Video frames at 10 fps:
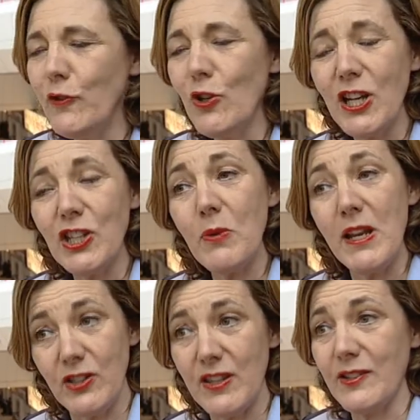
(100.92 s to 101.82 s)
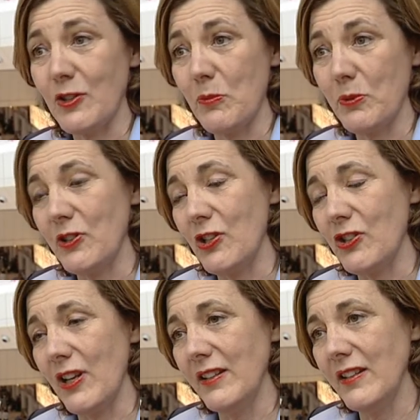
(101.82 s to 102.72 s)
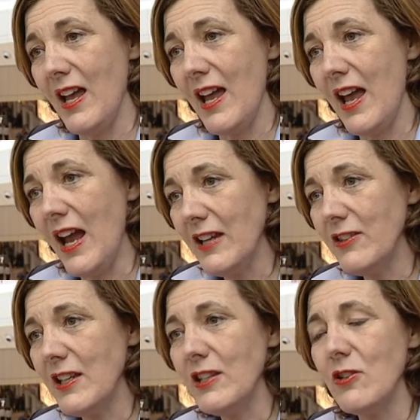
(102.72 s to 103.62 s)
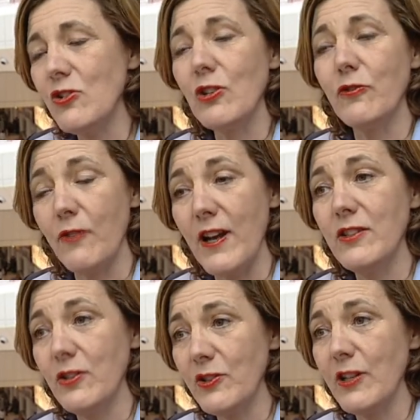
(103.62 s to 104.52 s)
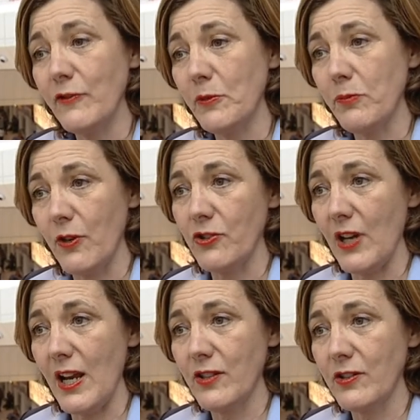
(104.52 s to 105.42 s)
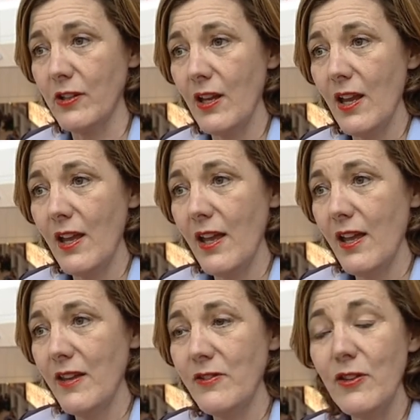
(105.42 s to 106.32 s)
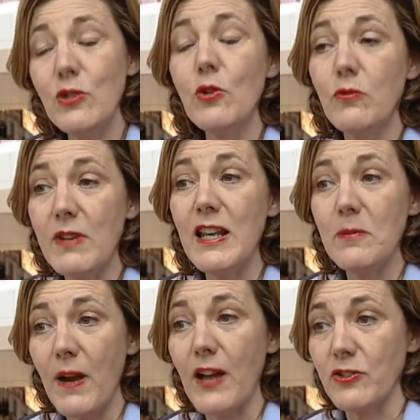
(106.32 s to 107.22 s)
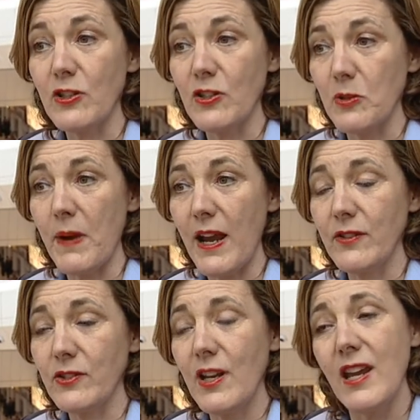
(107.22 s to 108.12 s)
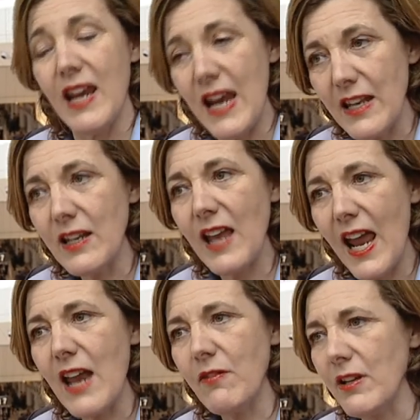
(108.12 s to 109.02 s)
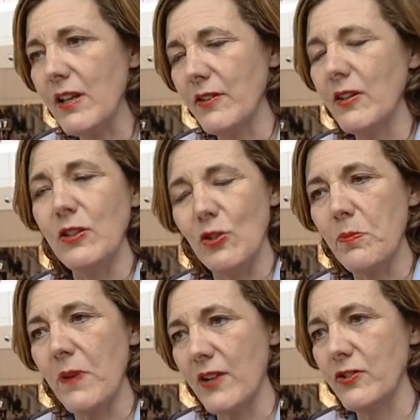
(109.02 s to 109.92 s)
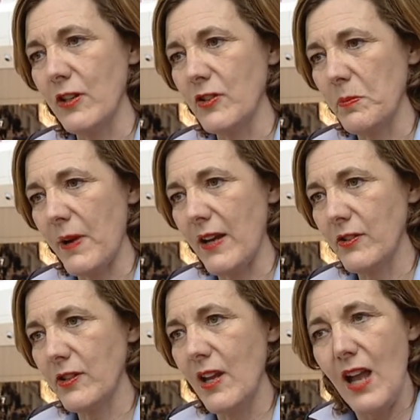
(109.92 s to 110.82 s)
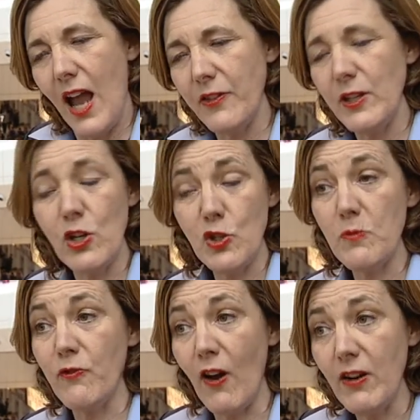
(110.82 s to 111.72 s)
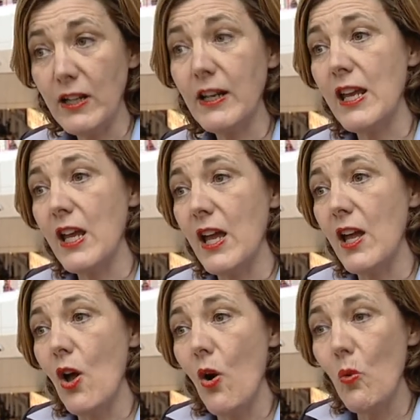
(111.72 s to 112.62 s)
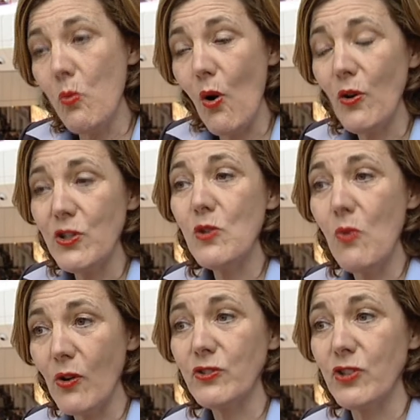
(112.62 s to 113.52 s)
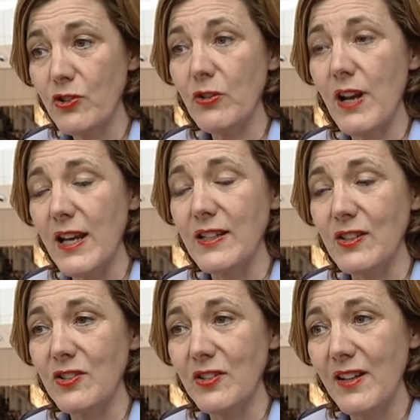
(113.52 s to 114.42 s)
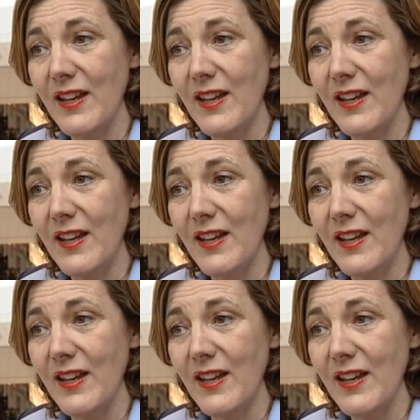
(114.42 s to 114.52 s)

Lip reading: you're going to enter this competition, I think you should find yourself a project that you're really passionate about in an area that you're passionate about. I think you should be very clear what you want to try and